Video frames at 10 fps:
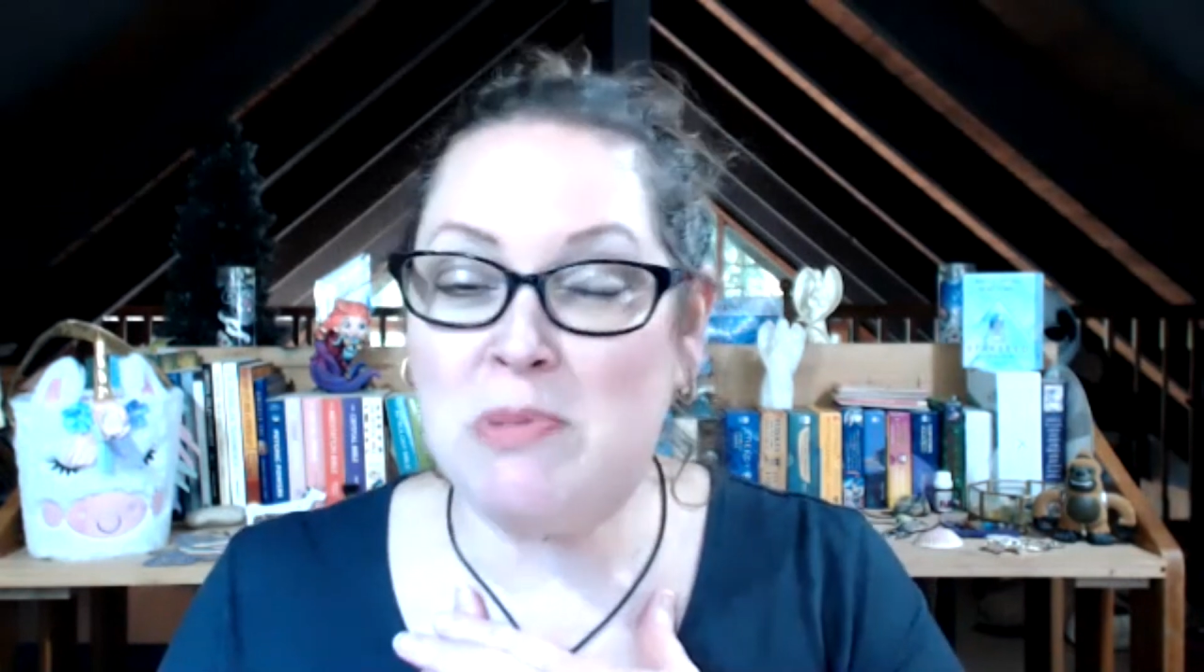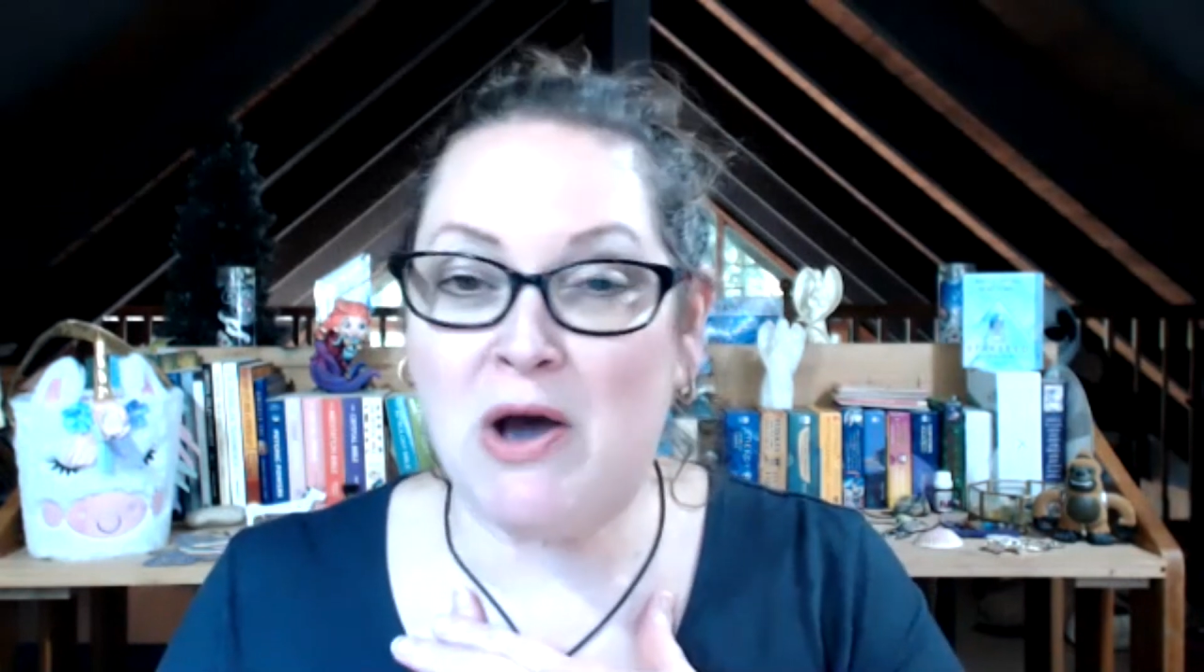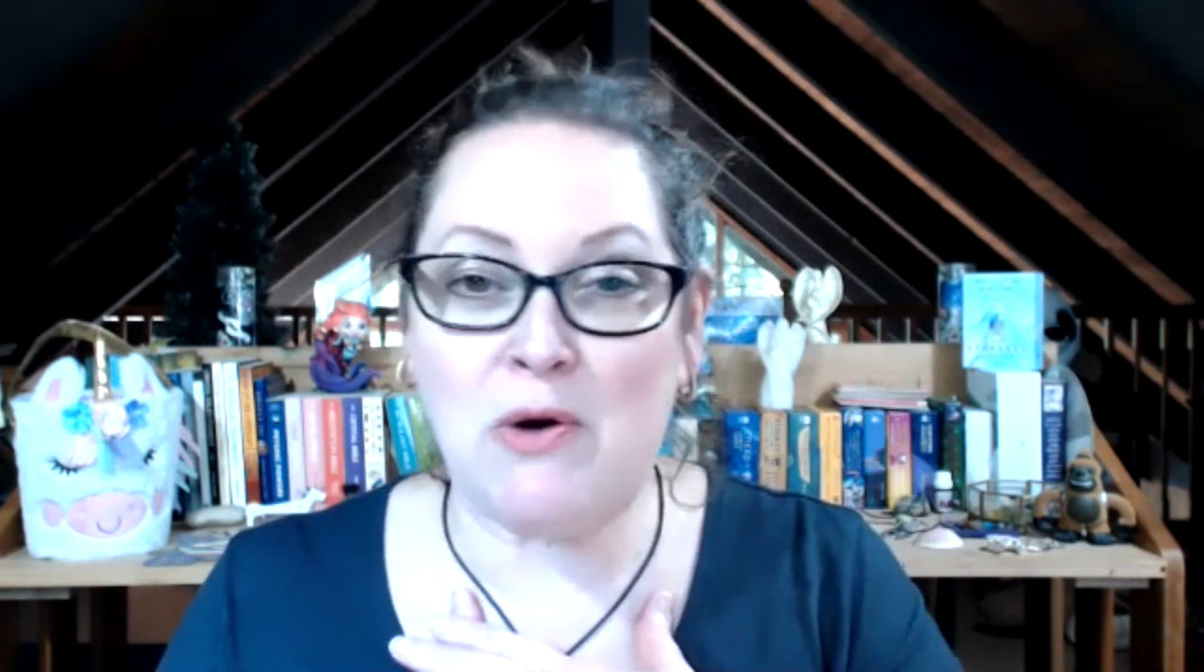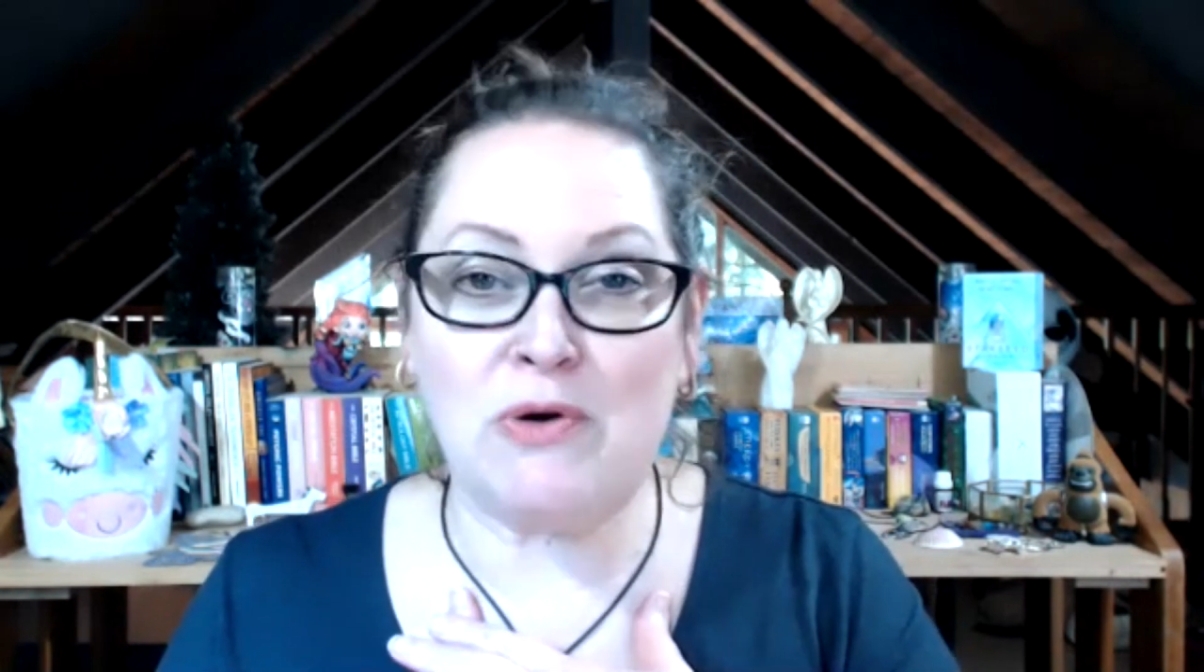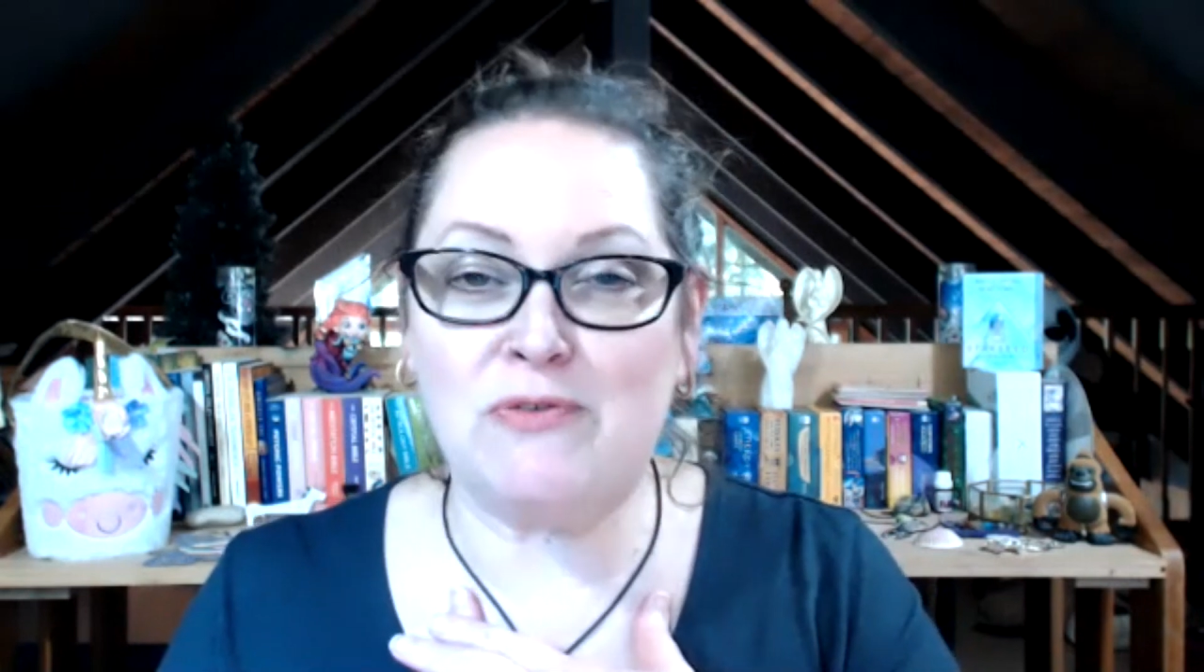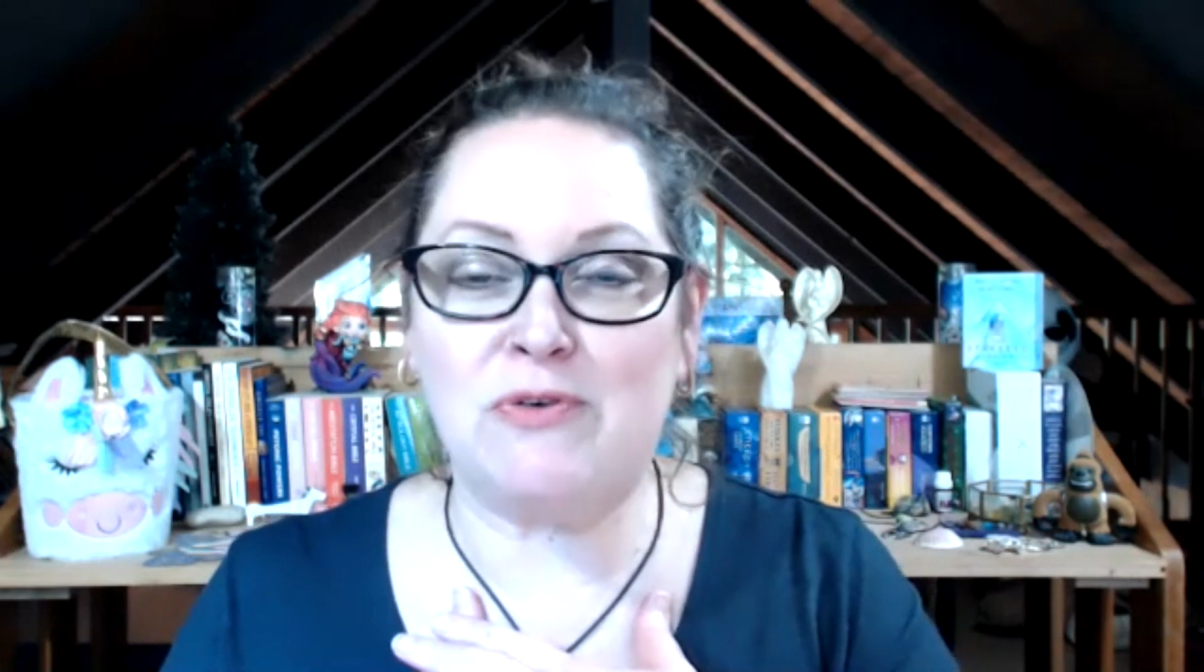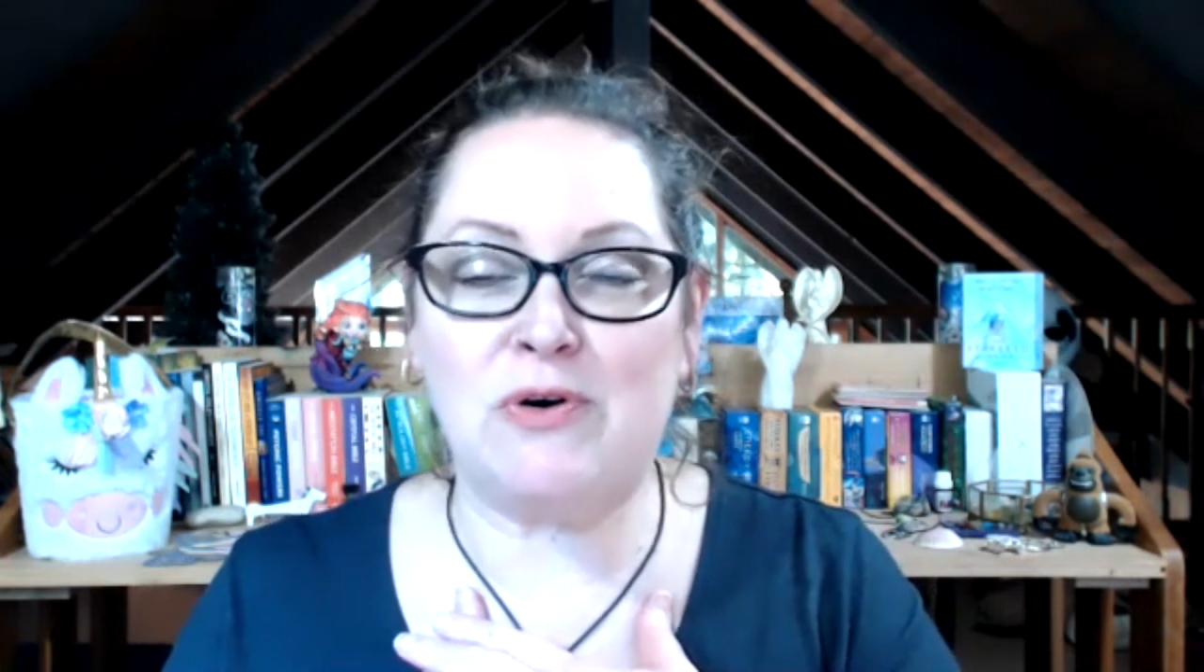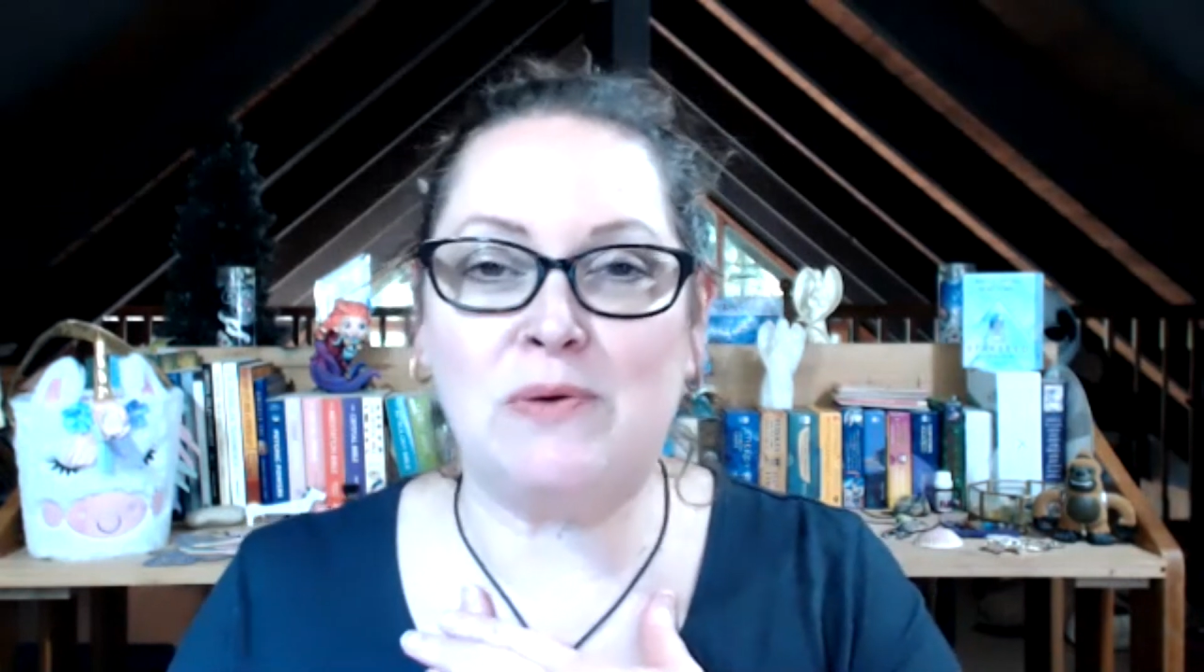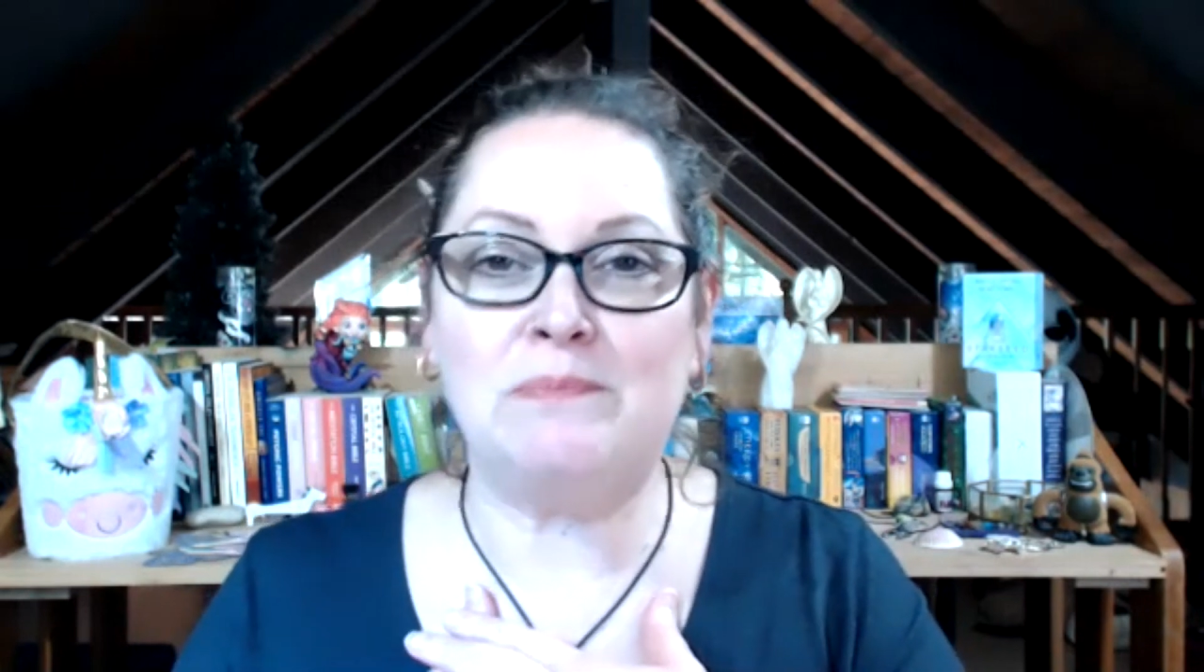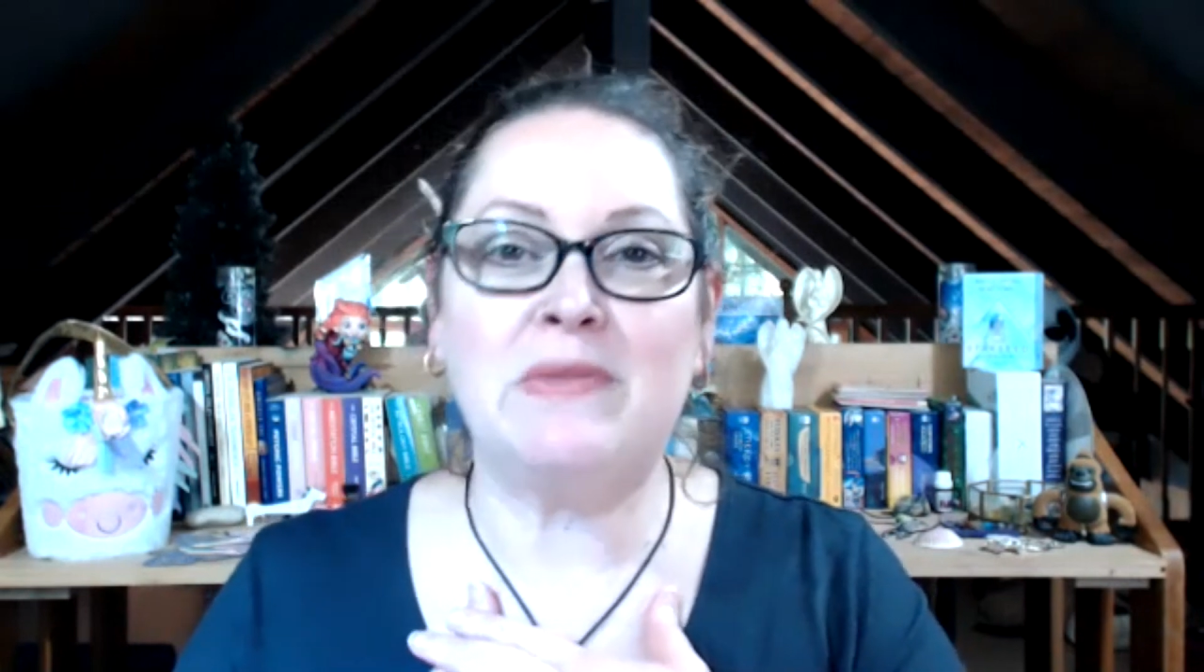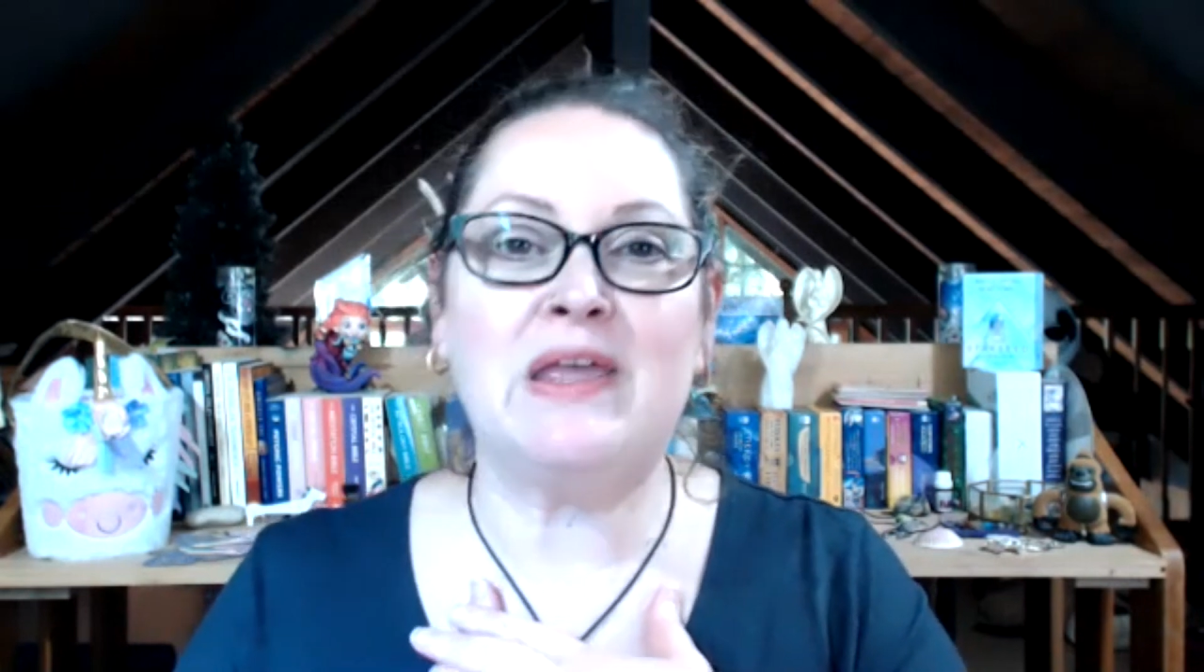powerful.